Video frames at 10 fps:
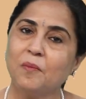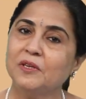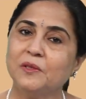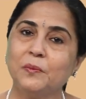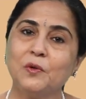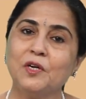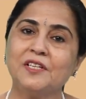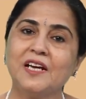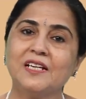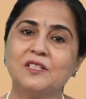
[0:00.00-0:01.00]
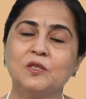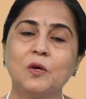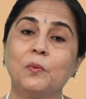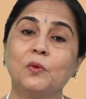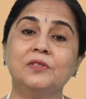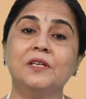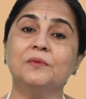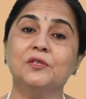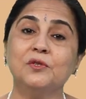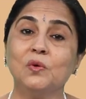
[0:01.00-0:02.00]
but the poet has put
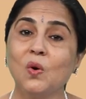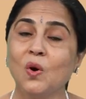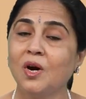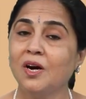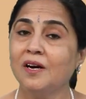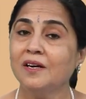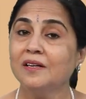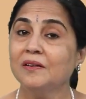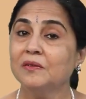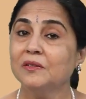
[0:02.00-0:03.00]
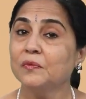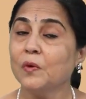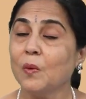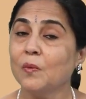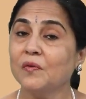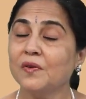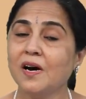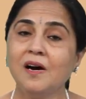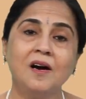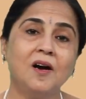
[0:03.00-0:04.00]
them into the form of
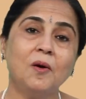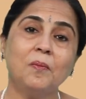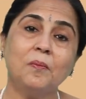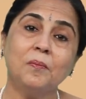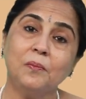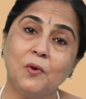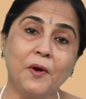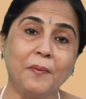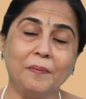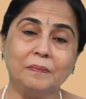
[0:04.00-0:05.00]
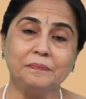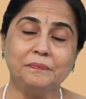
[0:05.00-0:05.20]
a poem.